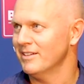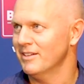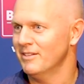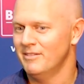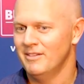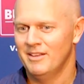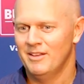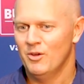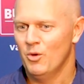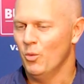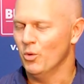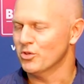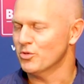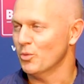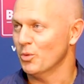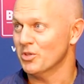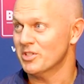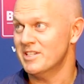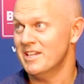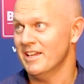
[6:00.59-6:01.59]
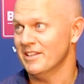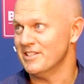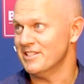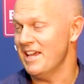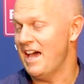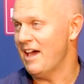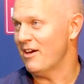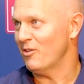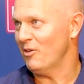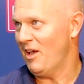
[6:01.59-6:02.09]
to, we'll, we'll see on
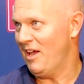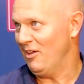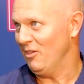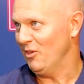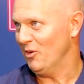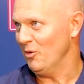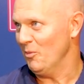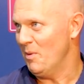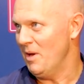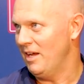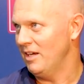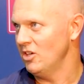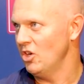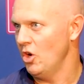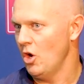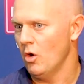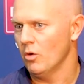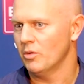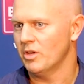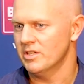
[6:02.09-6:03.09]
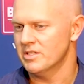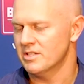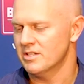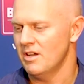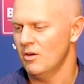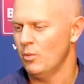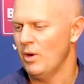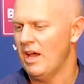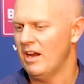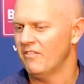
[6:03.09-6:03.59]
Saturday a little bit, you know, because
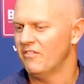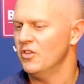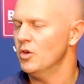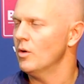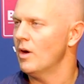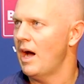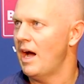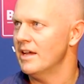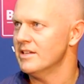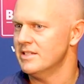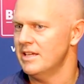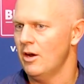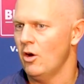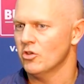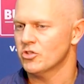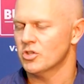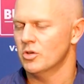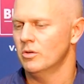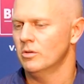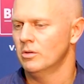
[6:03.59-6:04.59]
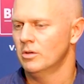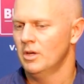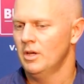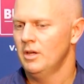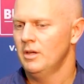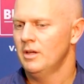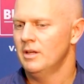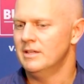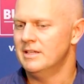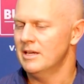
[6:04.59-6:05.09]
we had a few guys that also
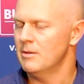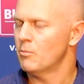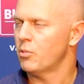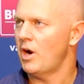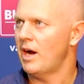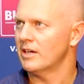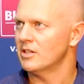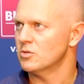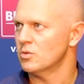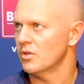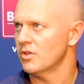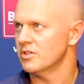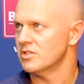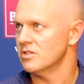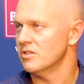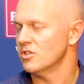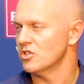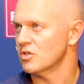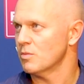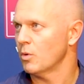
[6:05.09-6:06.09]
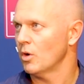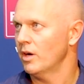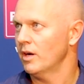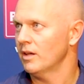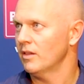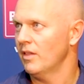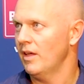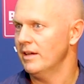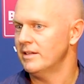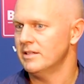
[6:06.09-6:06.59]
didn't practice with us in the
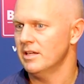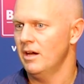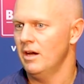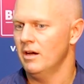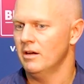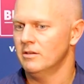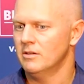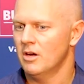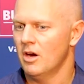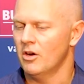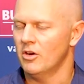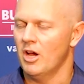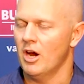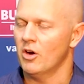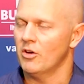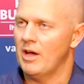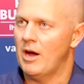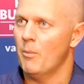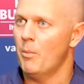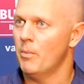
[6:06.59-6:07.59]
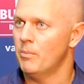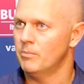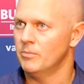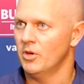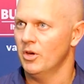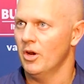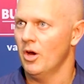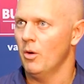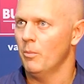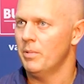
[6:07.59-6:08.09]
spring that uh, are, now, are now,
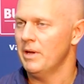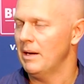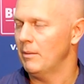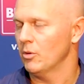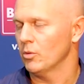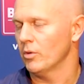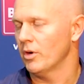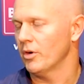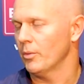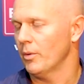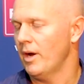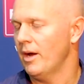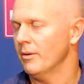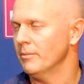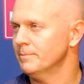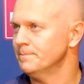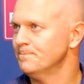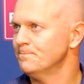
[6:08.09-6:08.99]
you know, being able to run around.